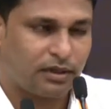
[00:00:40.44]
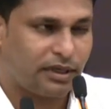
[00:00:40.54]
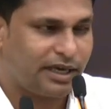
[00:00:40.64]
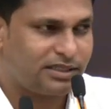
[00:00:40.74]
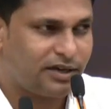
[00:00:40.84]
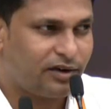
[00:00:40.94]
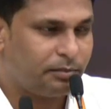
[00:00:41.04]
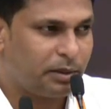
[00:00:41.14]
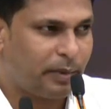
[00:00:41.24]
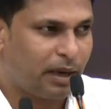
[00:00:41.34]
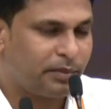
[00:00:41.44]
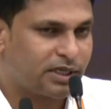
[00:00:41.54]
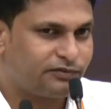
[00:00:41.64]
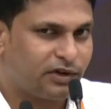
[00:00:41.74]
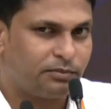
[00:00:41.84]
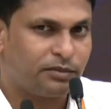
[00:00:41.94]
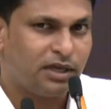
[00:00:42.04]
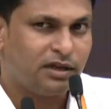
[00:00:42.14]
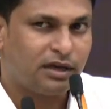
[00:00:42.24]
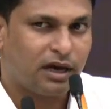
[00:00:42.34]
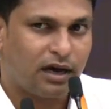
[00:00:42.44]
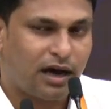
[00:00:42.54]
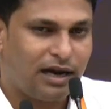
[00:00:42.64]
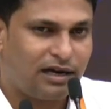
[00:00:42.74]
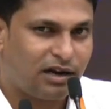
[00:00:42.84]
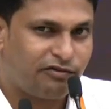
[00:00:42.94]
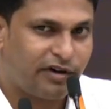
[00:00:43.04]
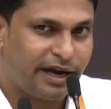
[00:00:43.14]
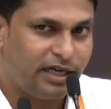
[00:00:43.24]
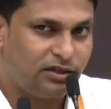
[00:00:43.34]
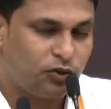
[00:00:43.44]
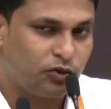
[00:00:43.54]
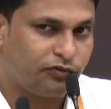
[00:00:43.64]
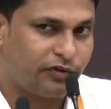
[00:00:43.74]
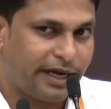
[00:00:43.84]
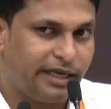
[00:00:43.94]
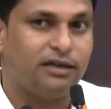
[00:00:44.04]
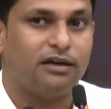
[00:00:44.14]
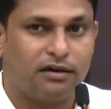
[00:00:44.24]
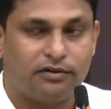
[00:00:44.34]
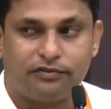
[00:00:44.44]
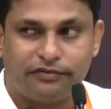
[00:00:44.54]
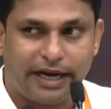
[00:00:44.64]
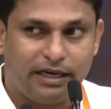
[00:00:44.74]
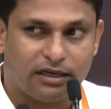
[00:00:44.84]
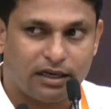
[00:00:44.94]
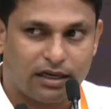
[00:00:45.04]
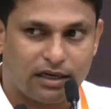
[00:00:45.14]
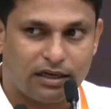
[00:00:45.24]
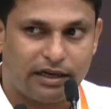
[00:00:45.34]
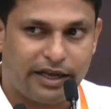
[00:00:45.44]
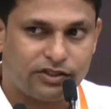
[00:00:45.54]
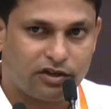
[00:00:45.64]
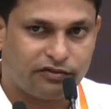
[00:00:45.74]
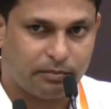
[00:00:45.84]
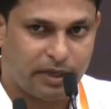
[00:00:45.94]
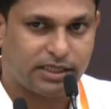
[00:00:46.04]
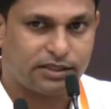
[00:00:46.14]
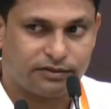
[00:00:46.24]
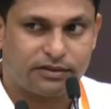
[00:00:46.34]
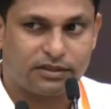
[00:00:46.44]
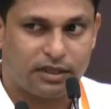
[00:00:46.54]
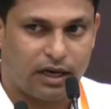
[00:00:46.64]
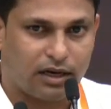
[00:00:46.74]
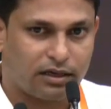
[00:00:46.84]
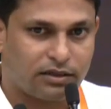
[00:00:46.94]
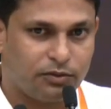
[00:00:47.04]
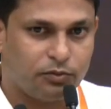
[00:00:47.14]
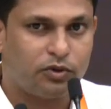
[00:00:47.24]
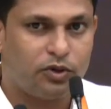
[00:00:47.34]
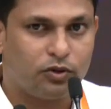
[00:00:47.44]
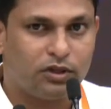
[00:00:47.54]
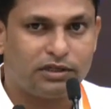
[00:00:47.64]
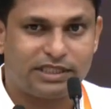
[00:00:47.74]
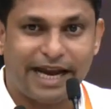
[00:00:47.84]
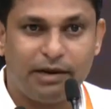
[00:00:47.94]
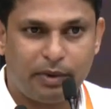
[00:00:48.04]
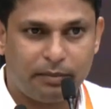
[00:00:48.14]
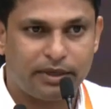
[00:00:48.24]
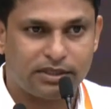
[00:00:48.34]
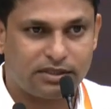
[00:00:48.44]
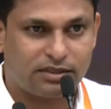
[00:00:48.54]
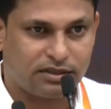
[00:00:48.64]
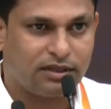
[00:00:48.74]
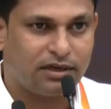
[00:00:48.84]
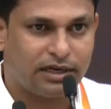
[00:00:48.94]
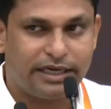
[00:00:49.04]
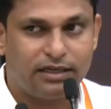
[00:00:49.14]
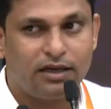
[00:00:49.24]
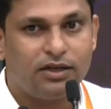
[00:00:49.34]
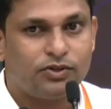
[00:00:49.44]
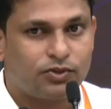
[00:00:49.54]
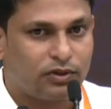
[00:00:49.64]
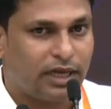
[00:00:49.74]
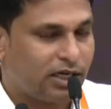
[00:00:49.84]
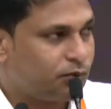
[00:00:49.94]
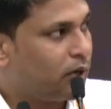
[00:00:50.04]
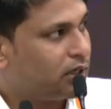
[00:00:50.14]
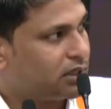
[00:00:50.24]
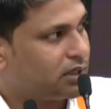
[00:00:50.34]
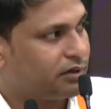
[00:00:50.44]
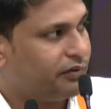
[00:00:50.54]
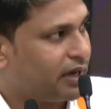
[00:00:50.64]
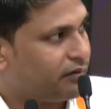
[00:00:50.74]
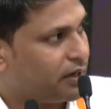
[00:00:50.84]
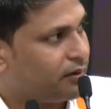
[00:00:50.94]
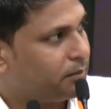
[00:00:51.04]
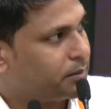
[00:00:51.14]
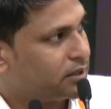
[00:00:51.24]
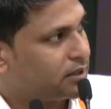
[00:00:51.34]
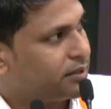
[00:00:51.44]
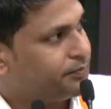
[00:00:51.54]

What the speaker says: he has developed the papers from ultra fine to fine range of abrasives. You know the sandpapers, right? So that is what we have developed it,